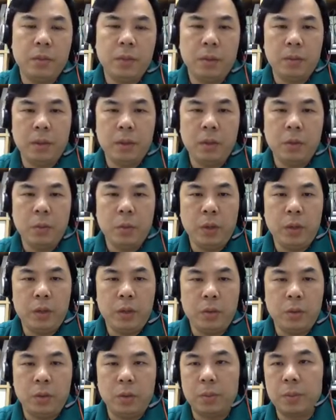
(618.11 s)
There are many
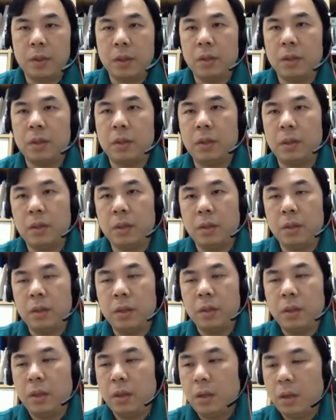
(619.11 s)
ways to obtain the
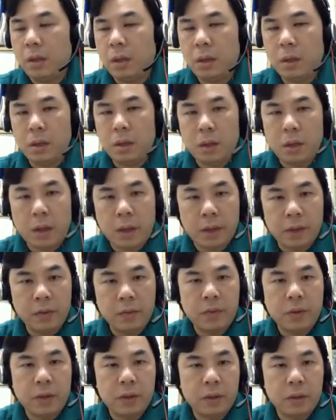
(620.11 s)

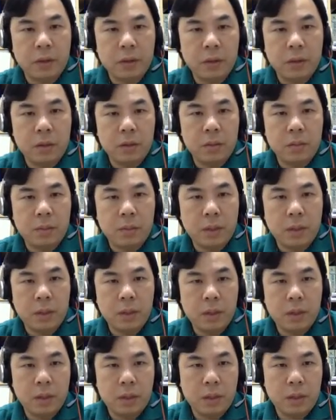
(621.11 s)
eigenvectors, but
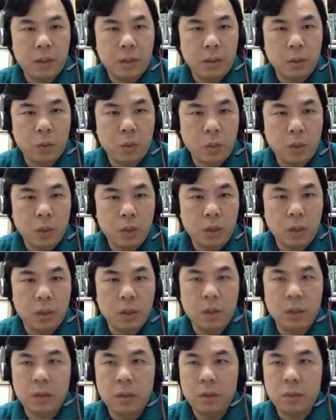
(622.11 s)
the one that
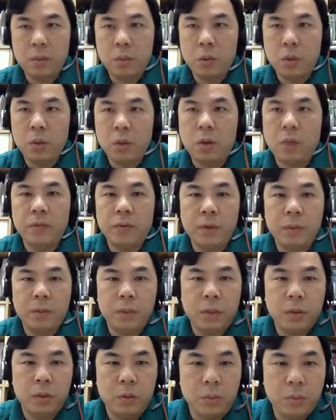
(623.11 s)
is more
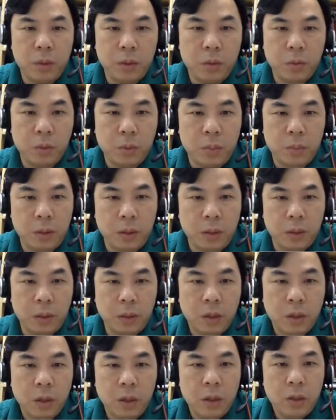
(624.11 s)
comfortable to me would be
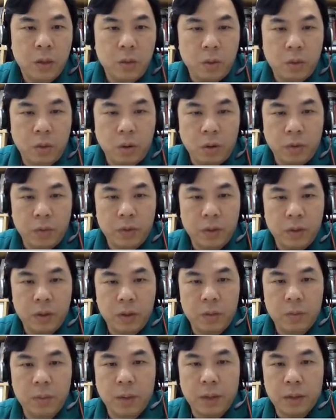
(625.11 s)
to convert
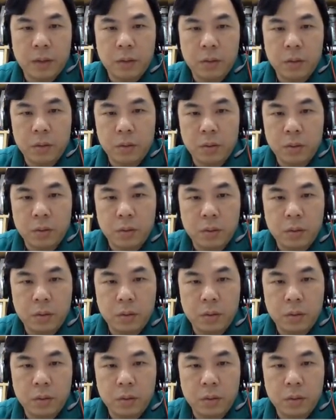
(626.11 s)
this back to